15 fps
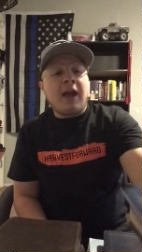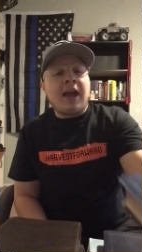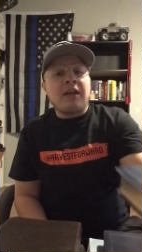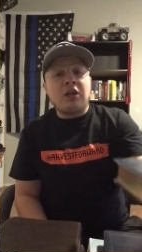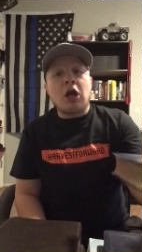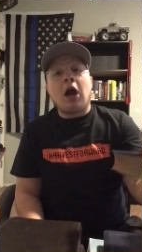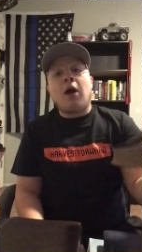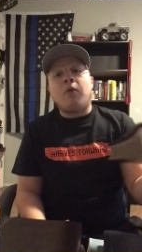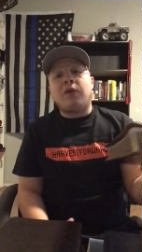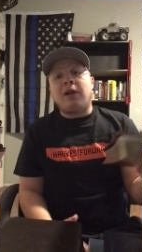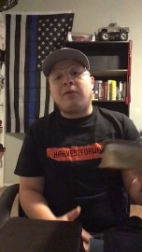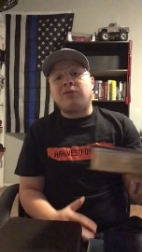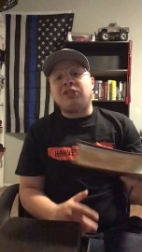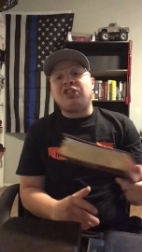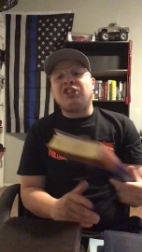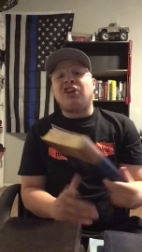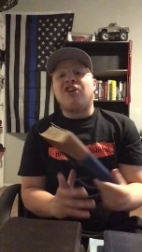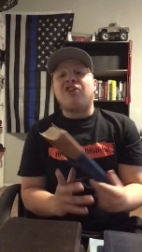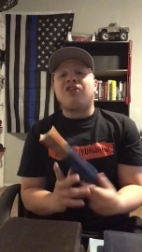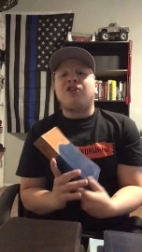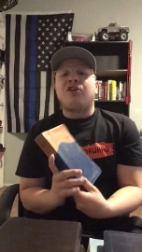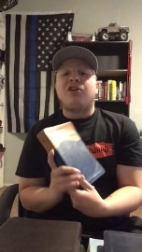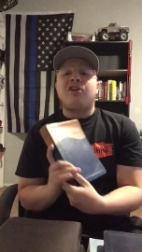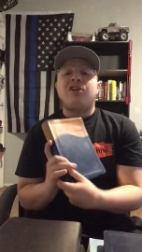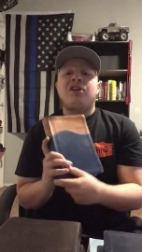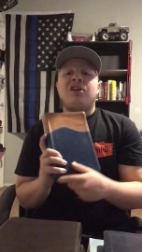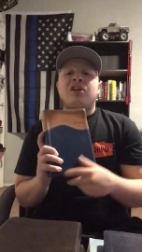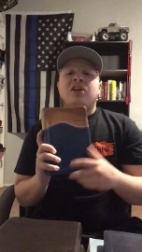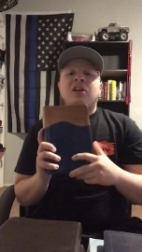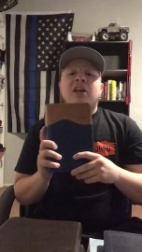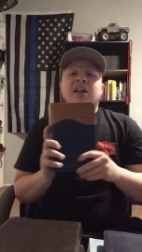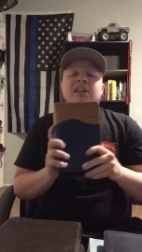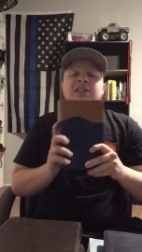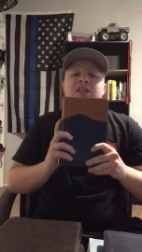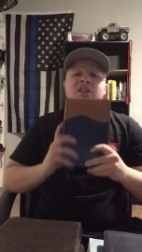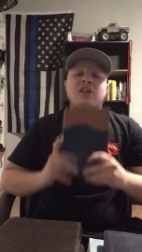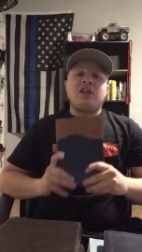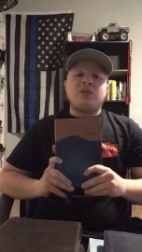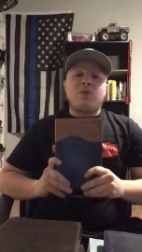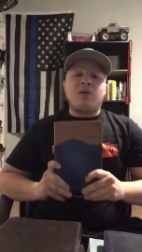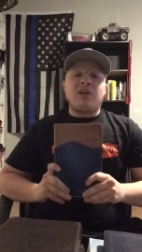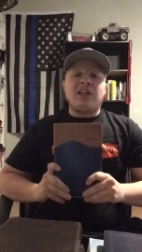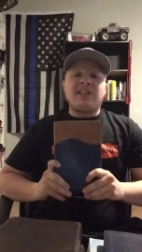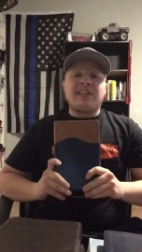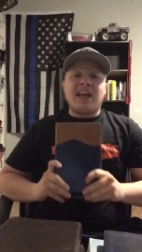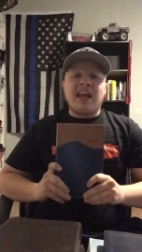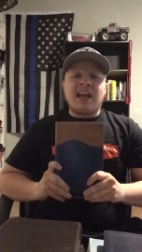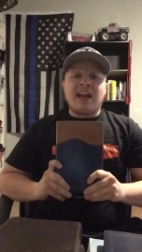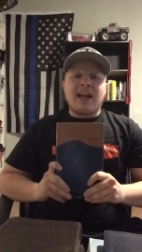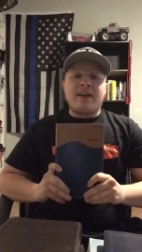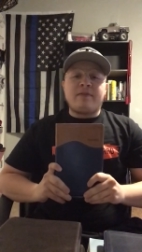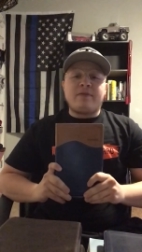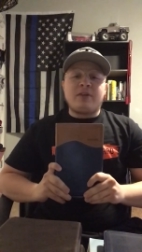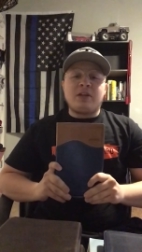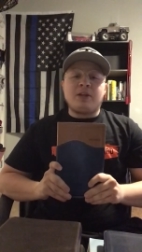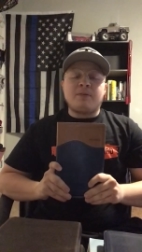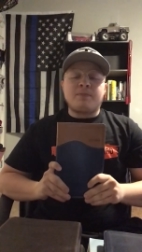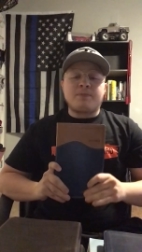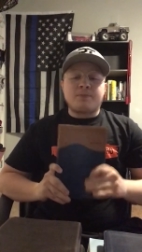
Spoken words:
got when I was younger. It's this one. It's NIV.